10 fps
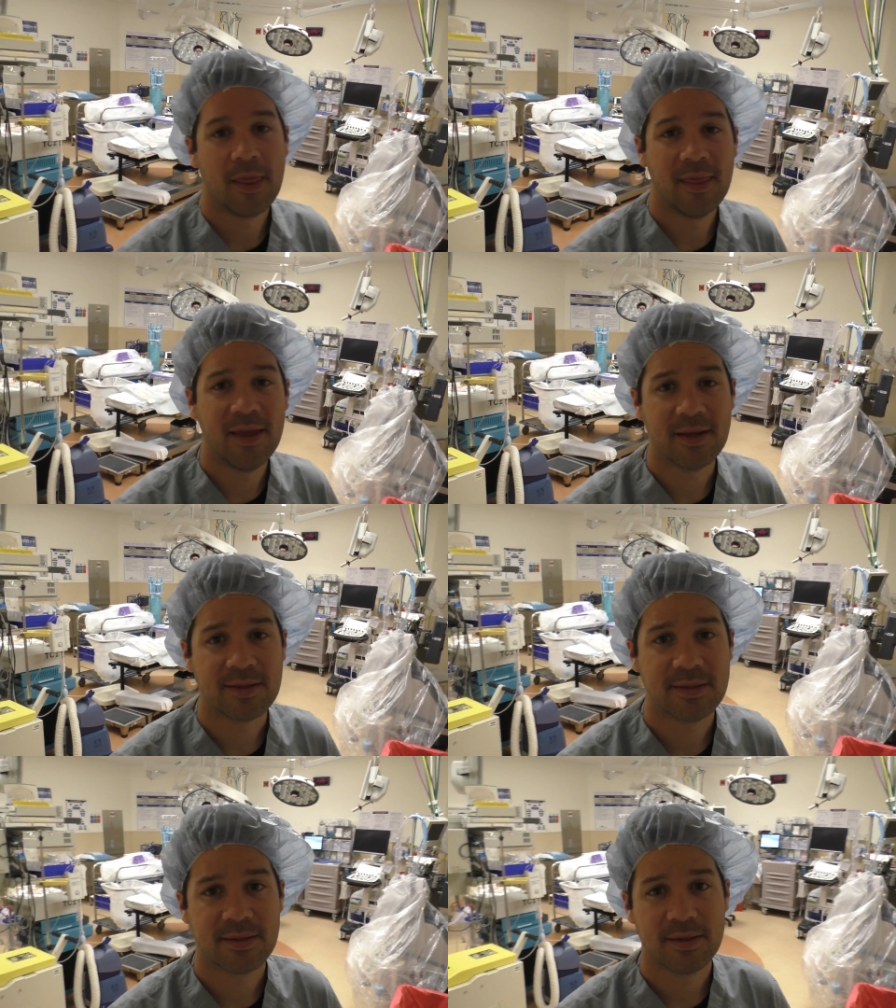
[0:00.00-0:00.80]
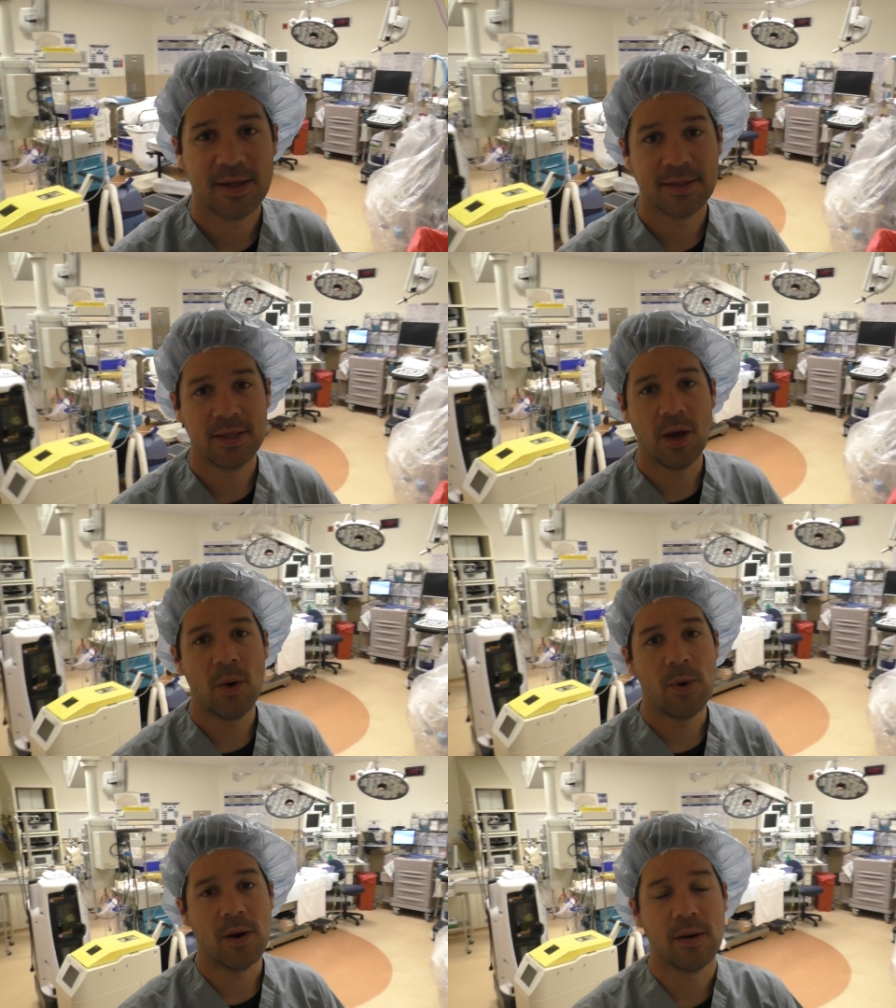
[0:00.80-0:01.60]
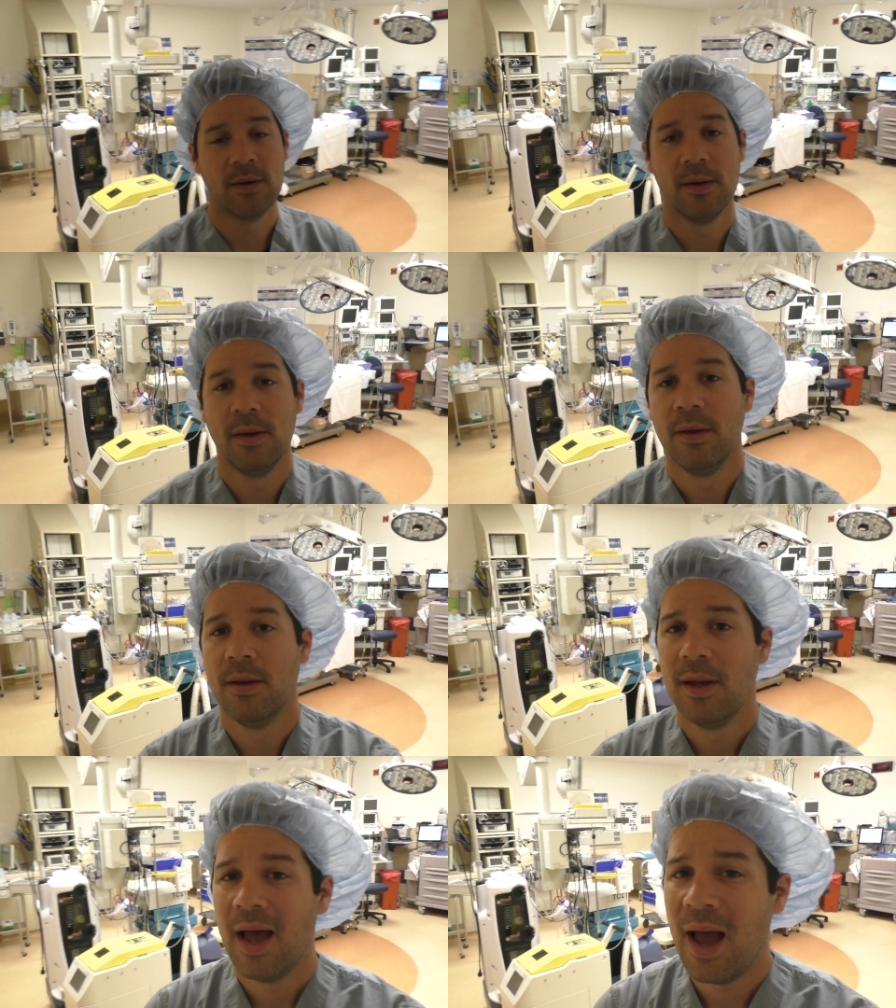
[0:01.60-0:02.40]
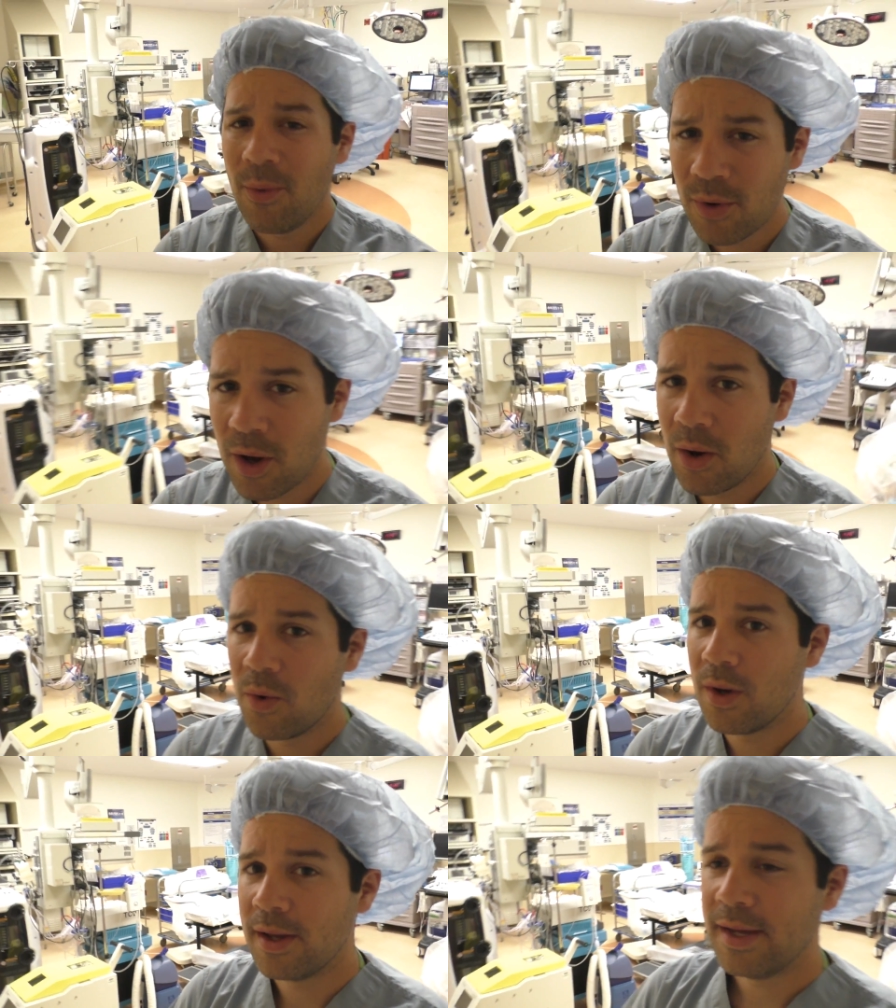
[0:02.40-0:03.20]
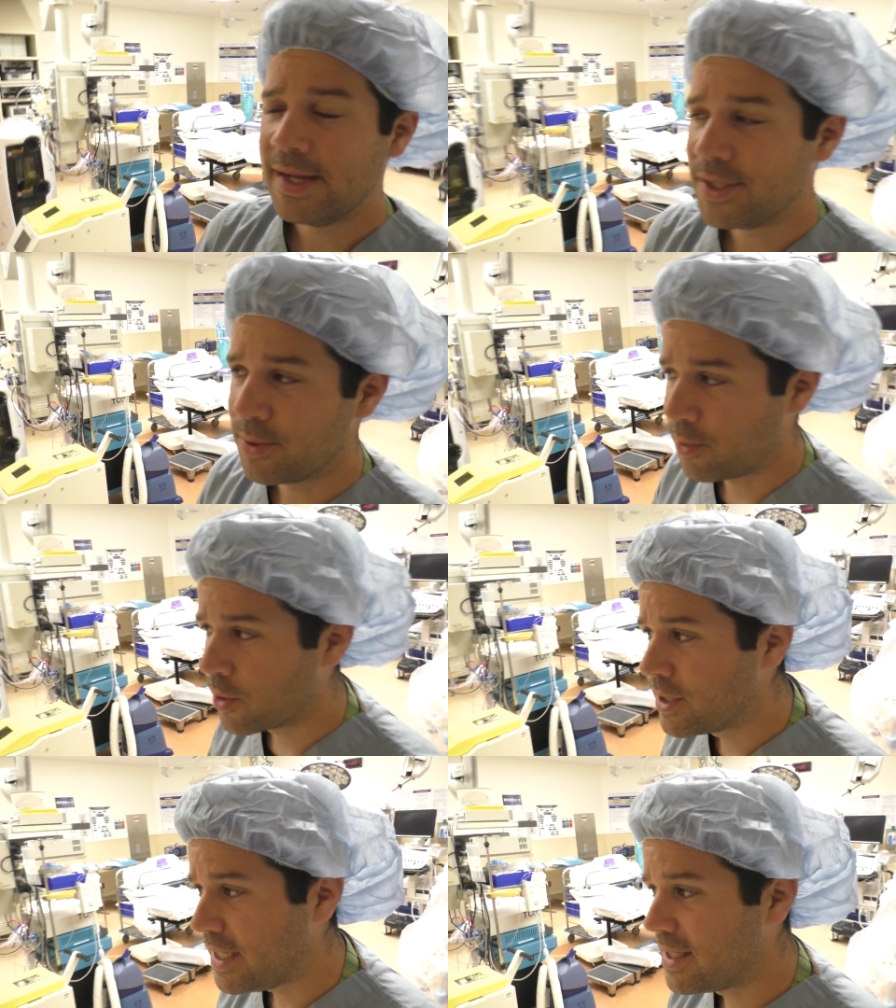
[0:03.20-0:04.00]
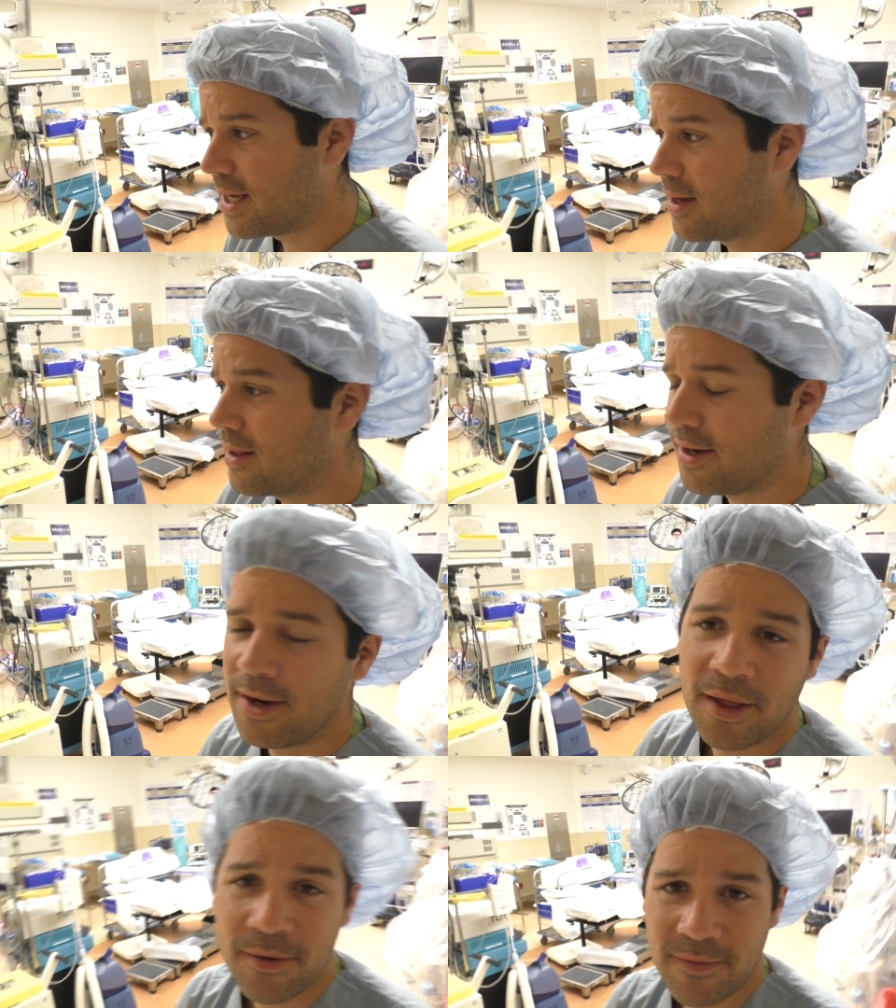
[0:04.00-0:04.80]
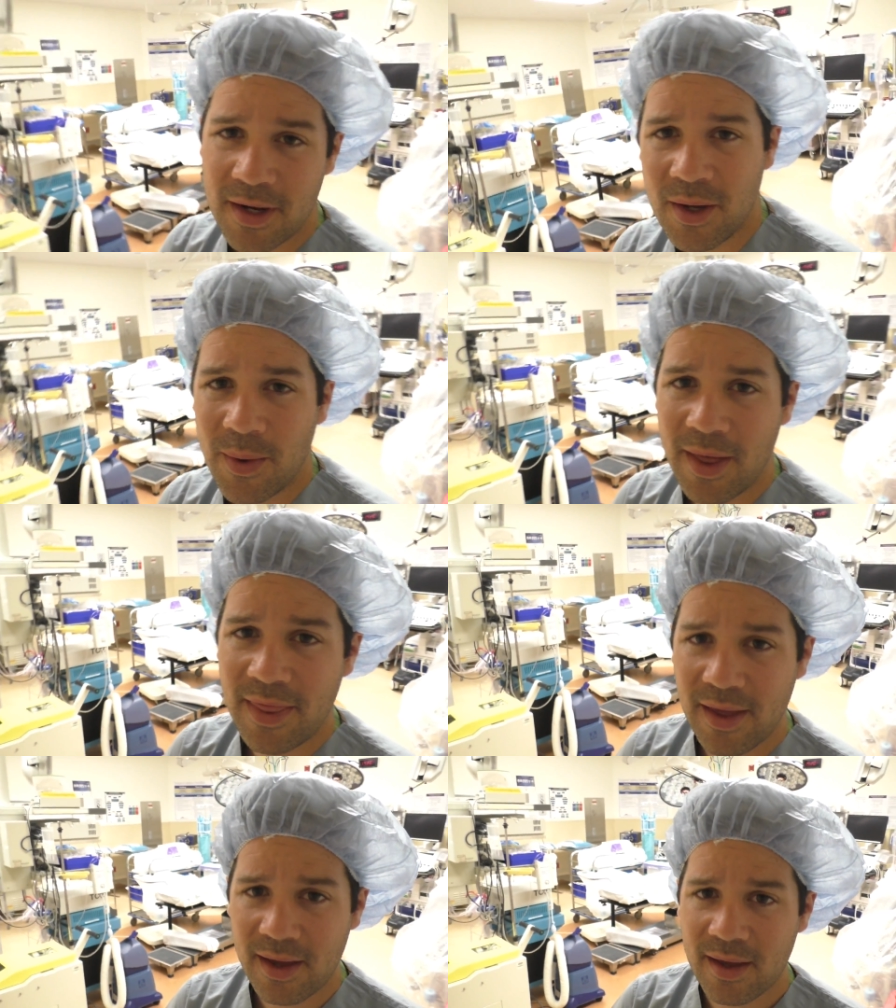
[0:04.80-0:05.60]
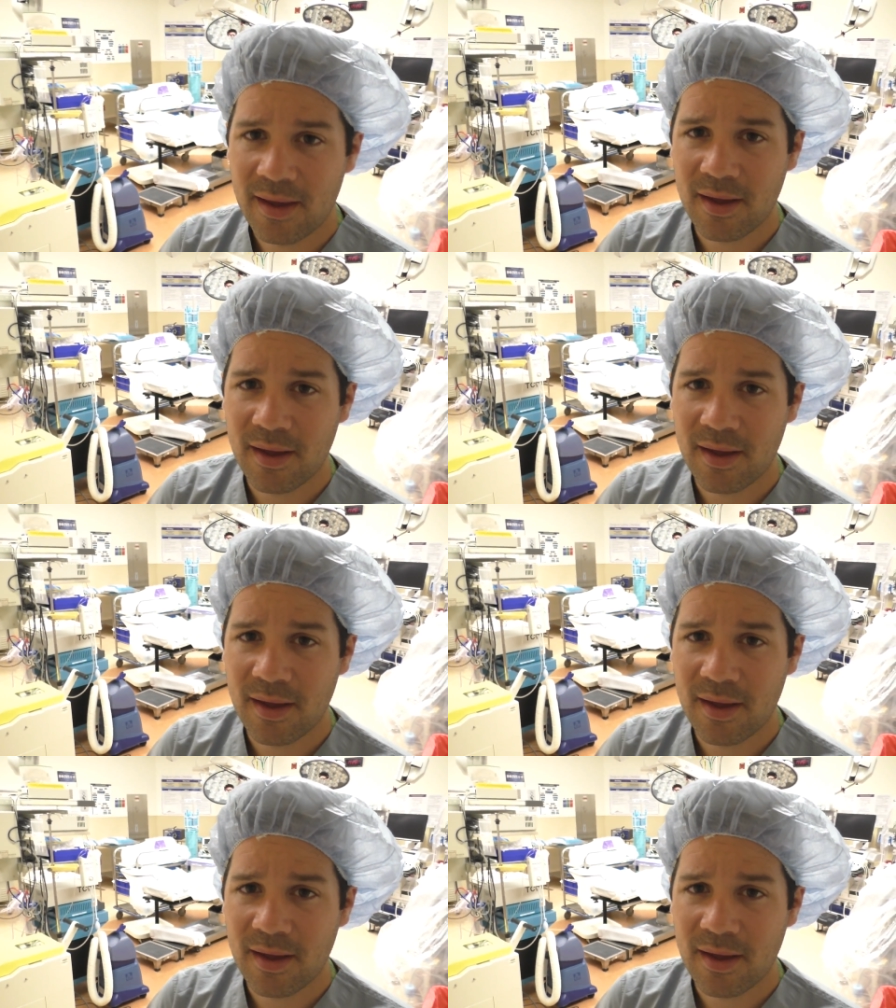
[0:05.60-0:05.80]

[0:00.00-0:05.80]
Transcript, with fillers: This is the OR. I will go into more detail in another video, I think,